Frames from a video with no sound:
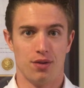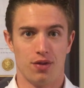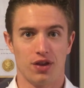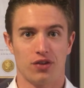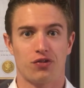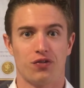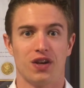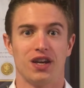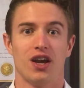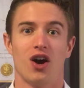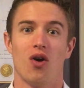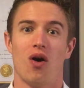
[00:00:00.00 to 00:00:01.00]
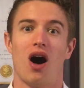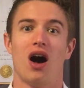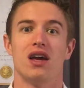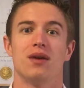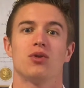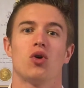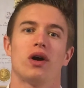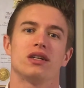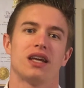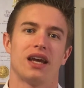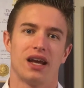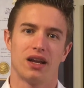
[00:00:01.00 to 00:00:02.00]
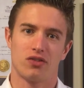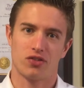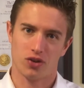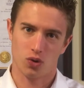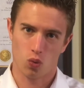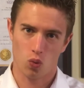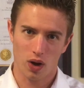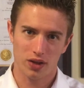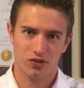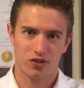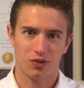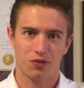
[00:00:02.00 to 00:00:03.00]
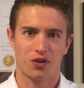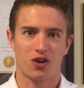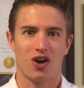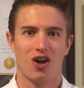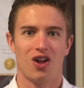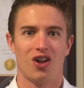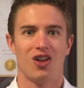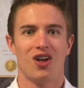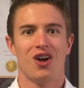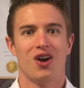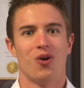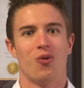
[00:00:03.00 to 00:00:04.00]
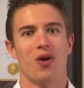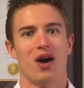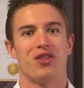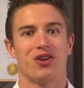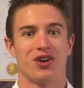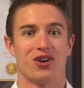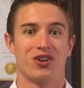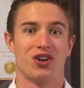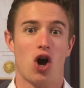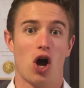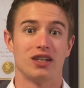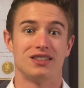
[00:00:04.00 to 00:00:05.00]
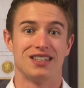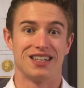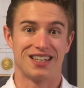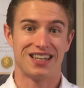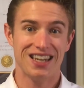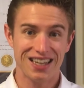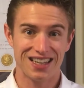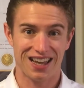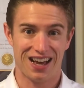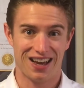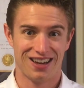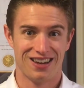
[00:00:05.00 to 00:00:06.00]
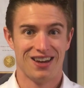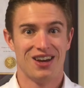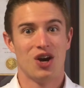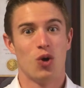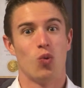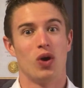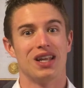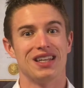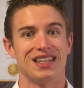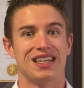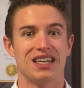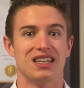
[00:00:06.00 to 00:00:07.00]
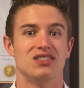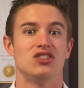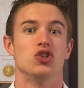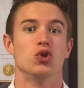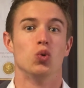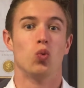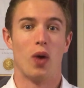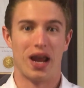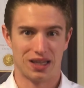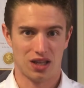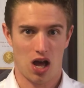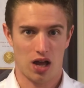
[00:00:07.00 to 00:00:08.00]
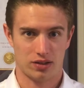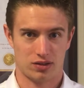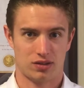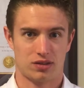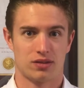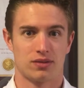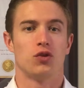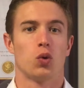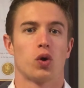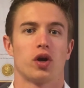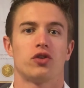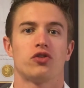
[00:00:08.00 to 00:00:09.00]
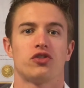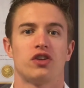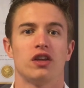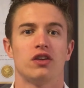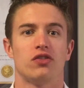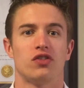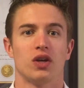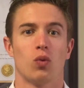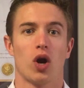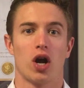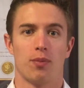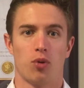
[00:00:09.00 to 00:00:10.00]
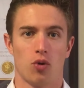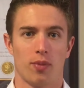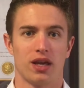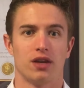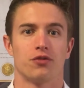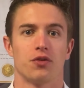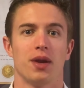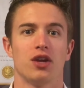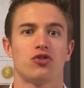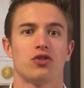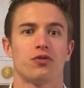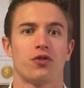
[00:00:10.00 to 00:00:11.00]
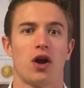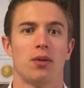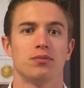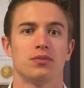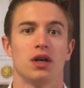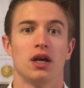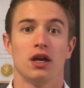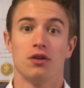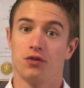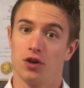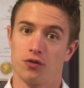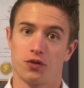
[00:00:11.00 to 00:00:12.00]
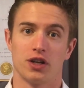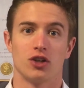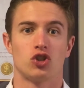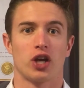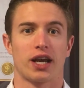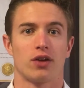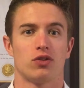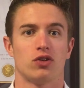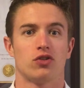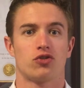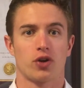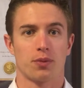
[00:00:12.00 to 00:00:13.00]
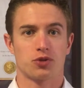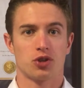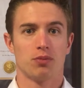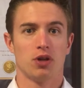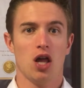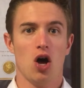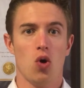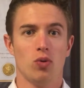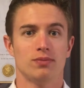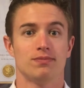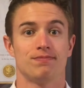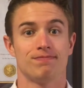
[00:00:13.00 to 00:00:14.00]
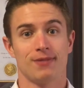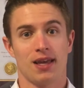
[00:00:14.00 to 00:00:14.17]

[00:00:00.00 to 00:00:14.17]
In this video, I am going to answer once and for all whether or not tequila will lead to weight loss. If you are interested to see where I pull my information from, feel free to check out the description below.